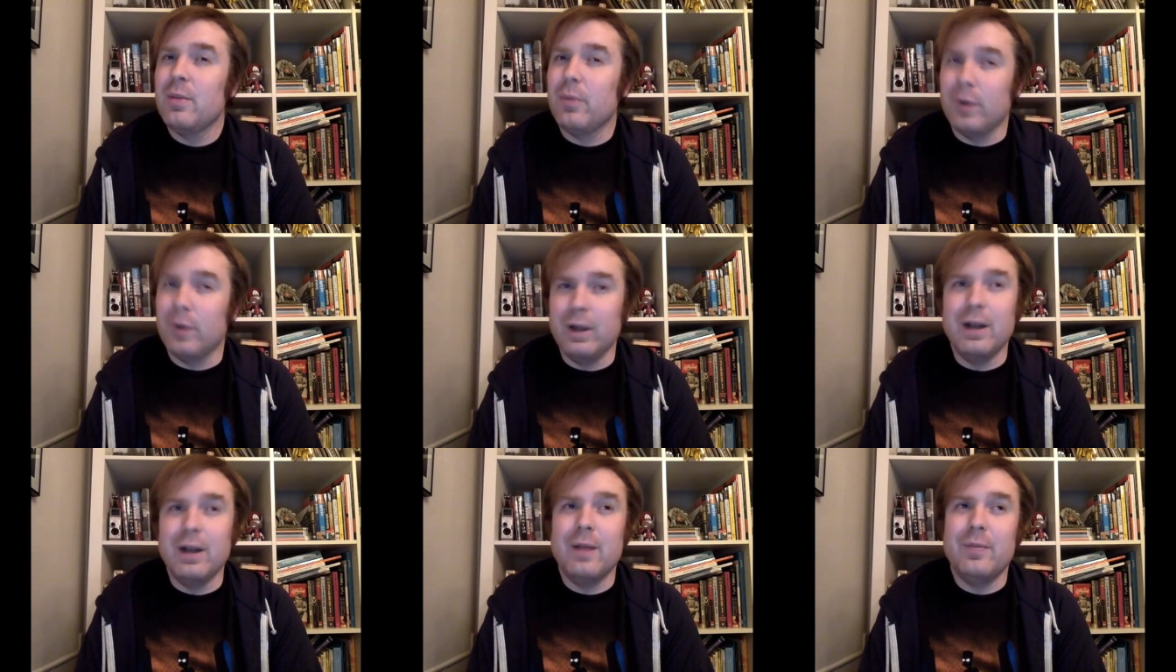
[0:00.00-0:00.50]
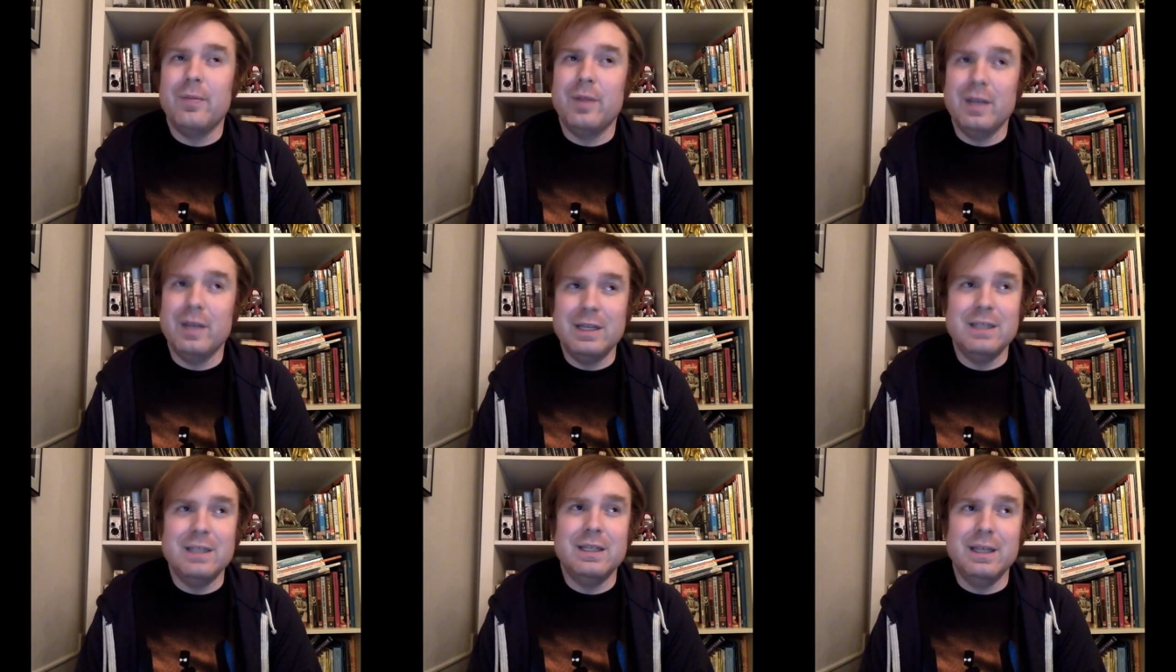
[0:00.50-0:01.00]
bringing up the
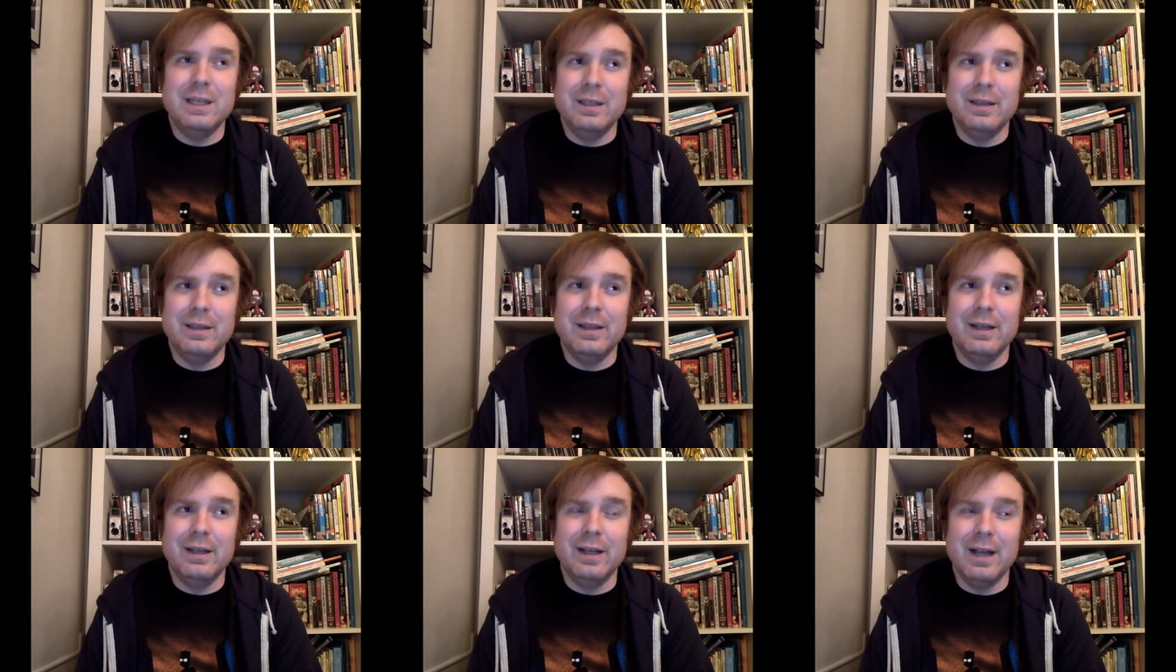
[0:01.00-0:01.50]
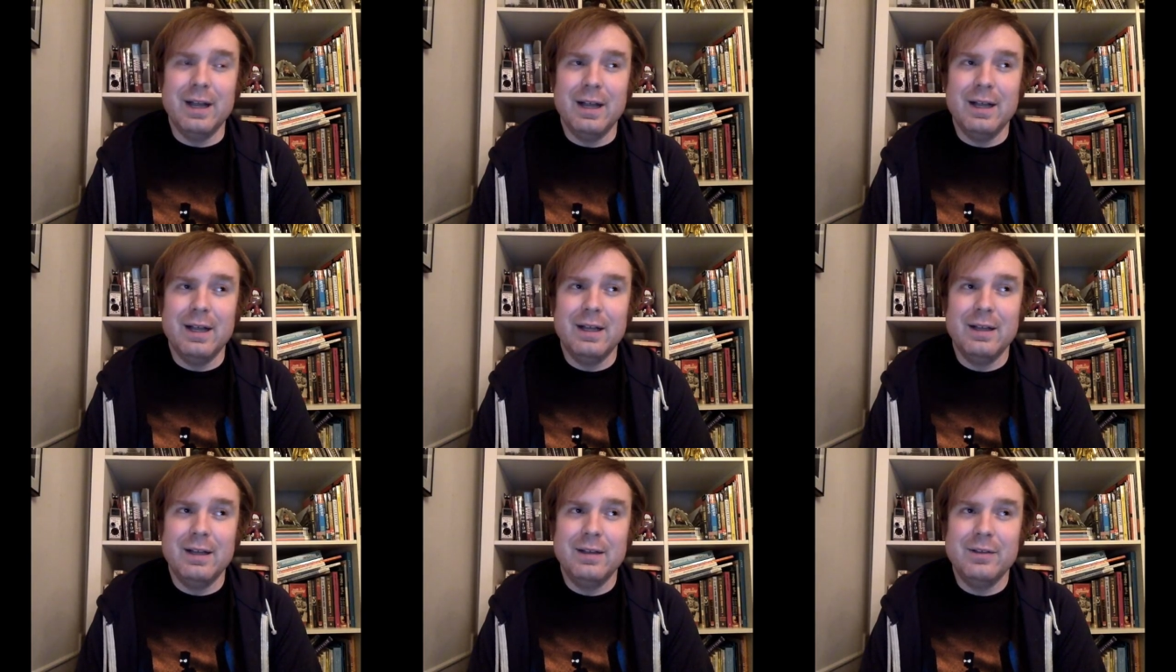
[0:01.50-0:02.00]
E.T. thing,
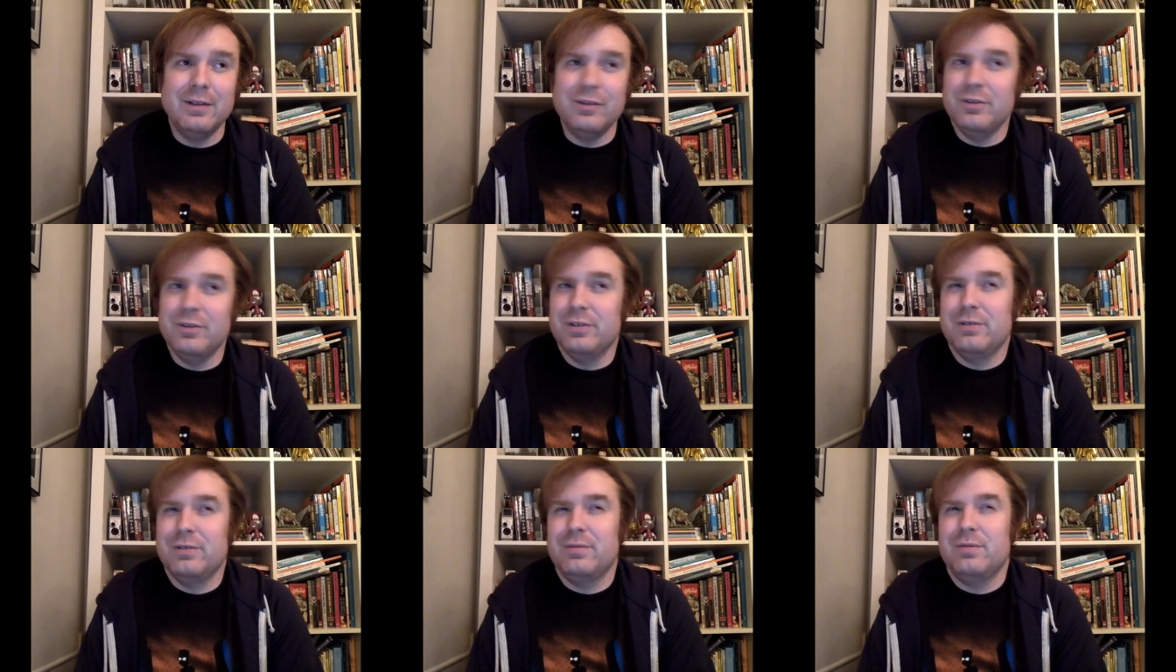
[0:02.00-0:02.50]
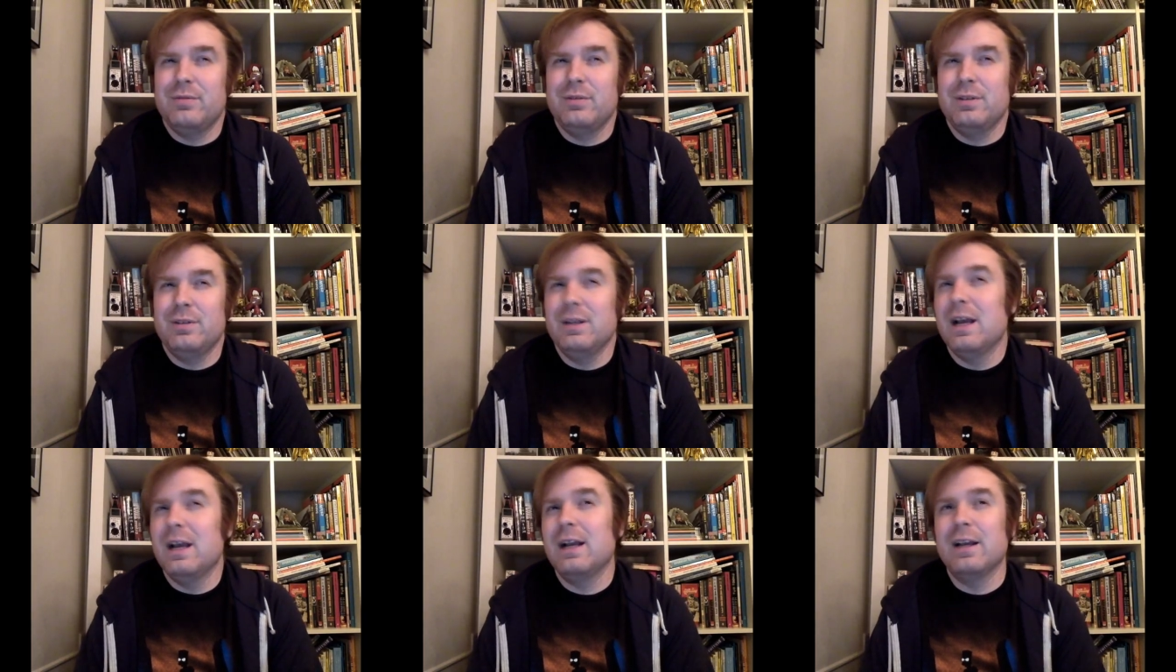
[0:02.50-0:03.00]
huh? You're just
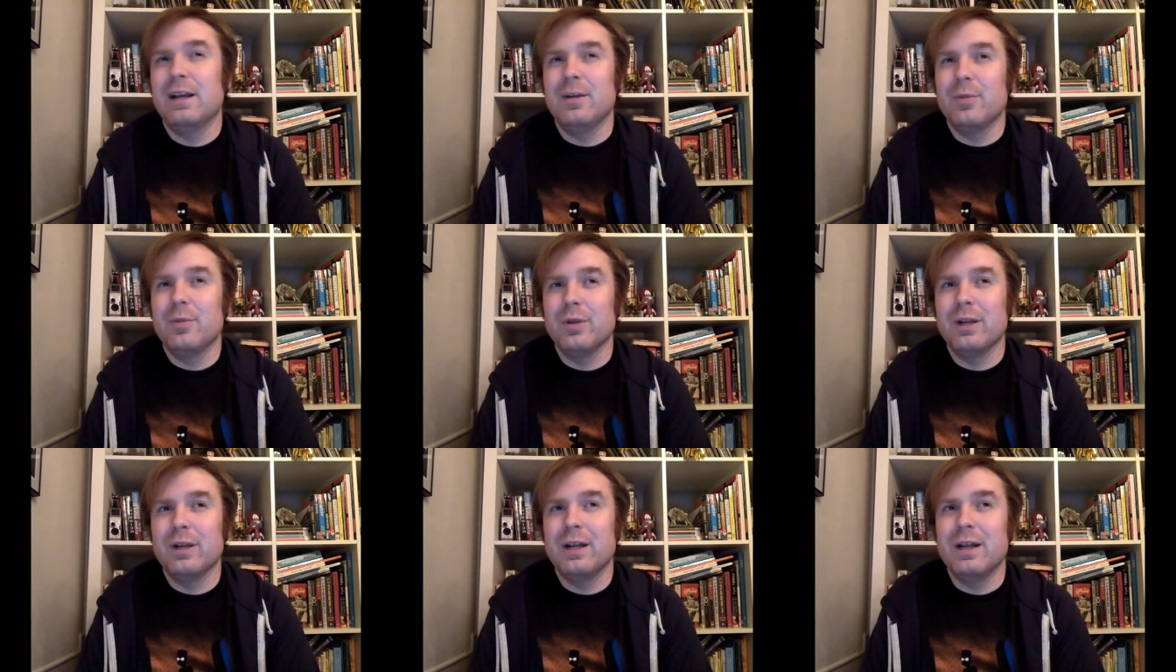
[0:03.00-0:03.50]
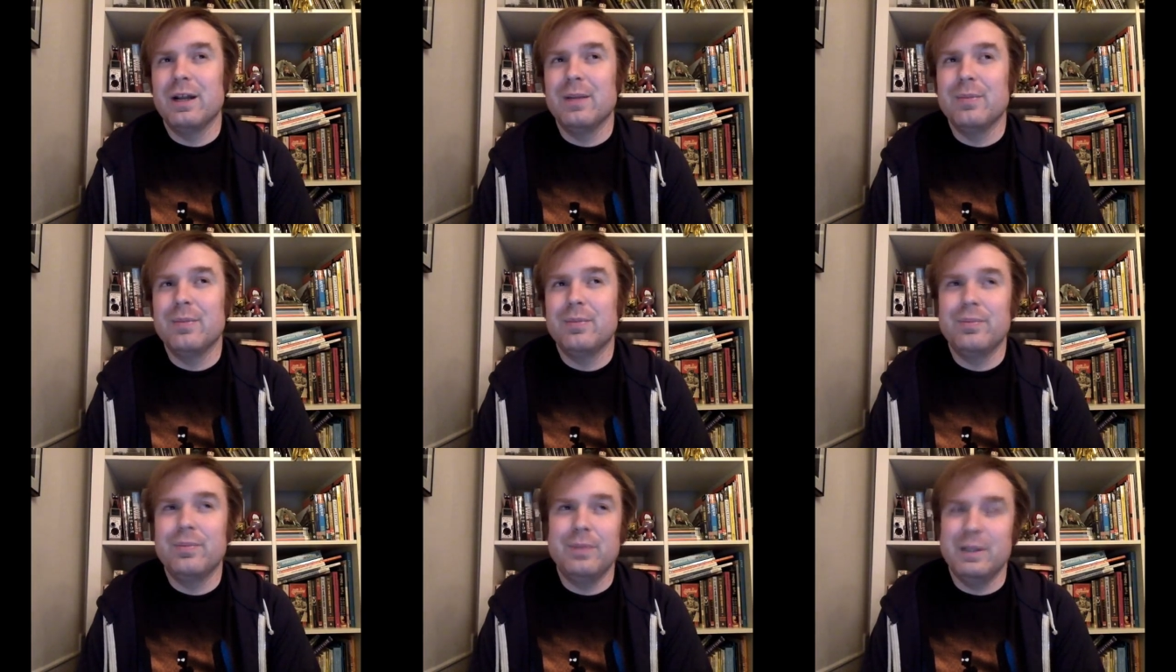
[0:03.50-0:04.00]
not gonna bring it
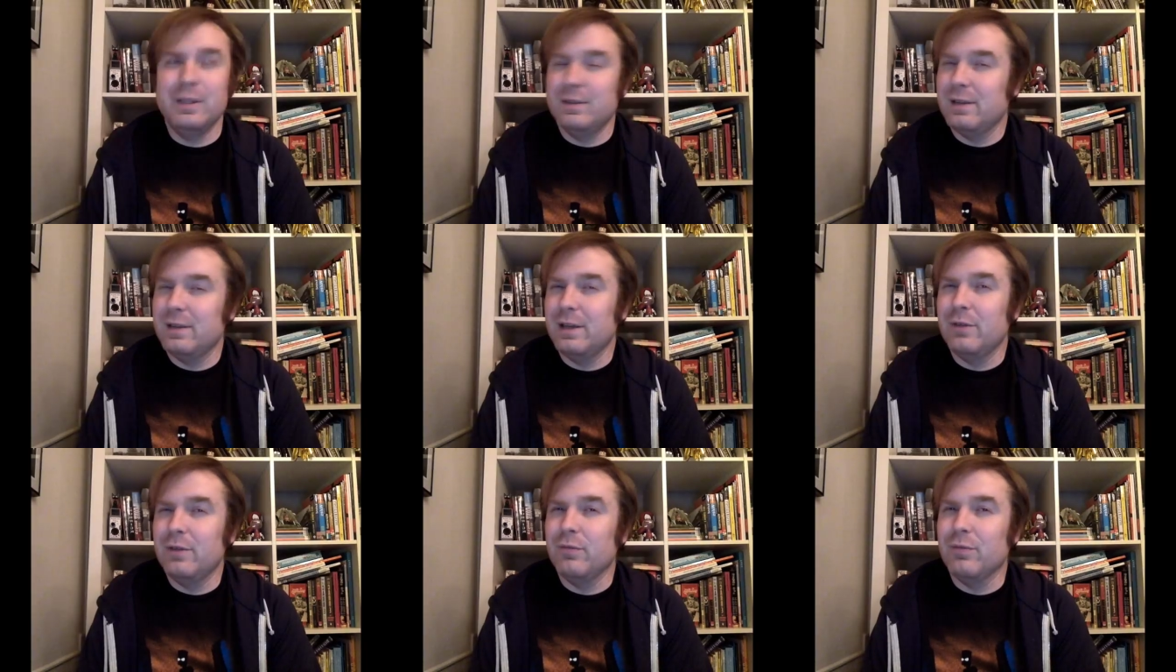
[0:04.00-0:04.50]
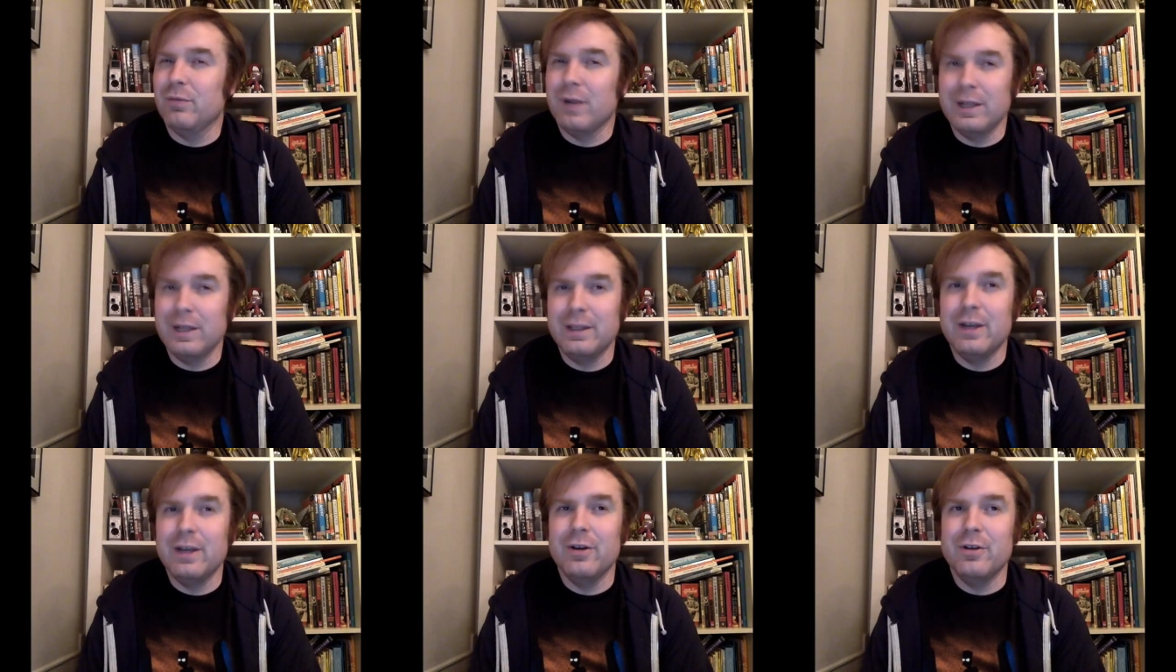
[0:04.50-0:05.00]
up. It's like
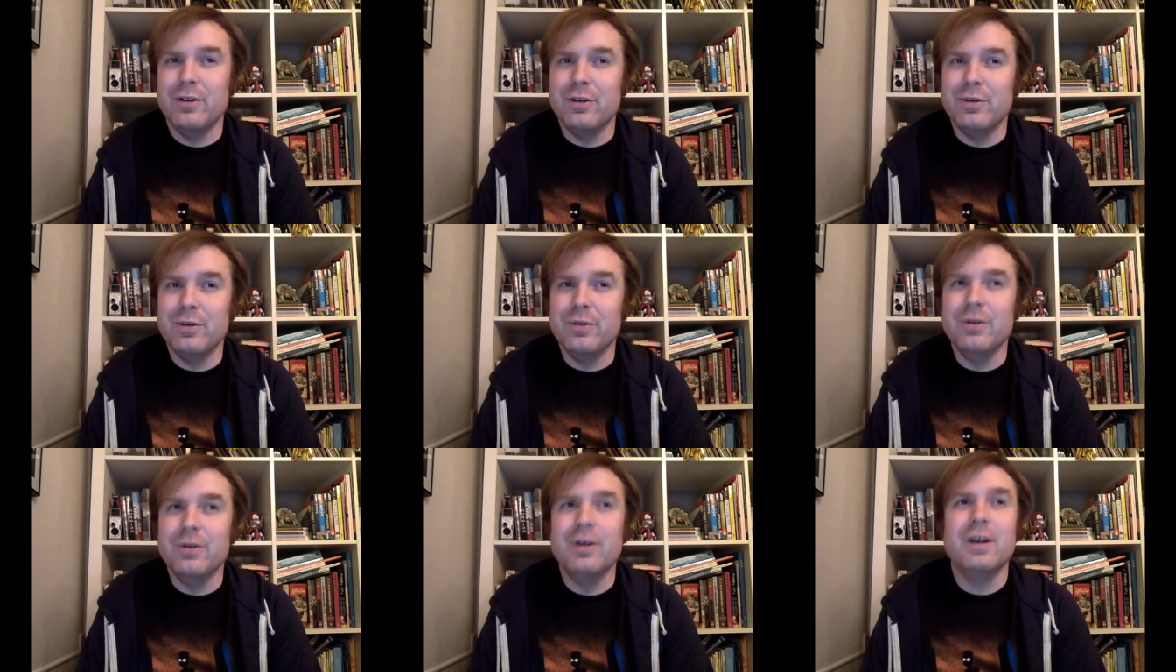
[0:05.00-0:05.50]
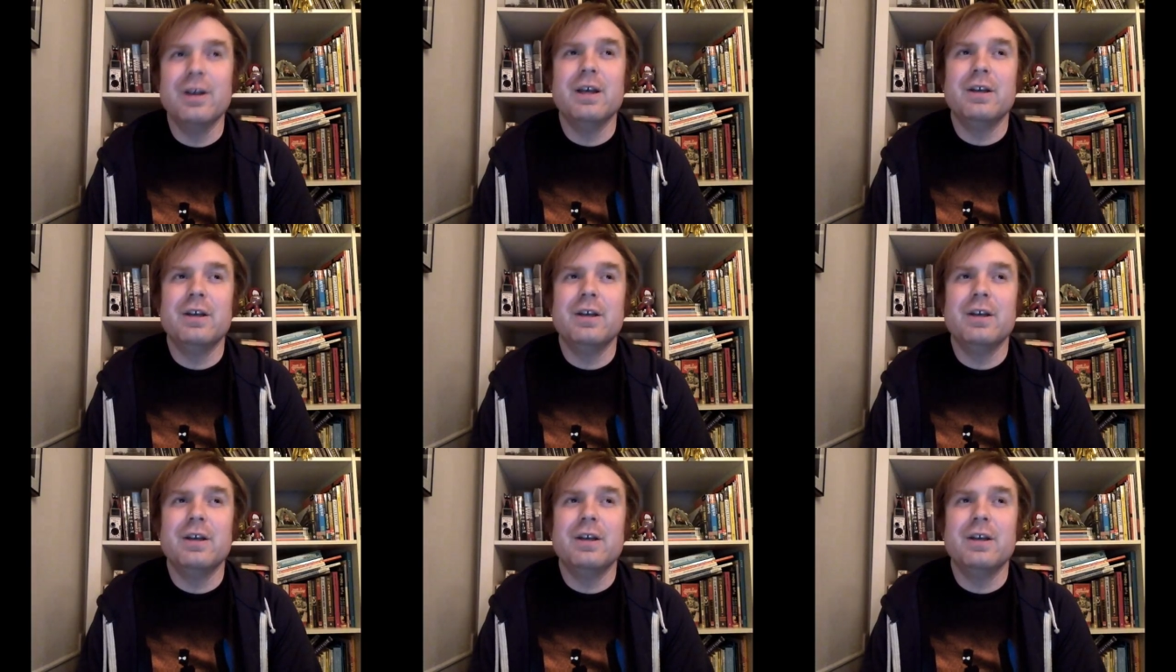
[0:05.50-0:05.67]
right there, dude.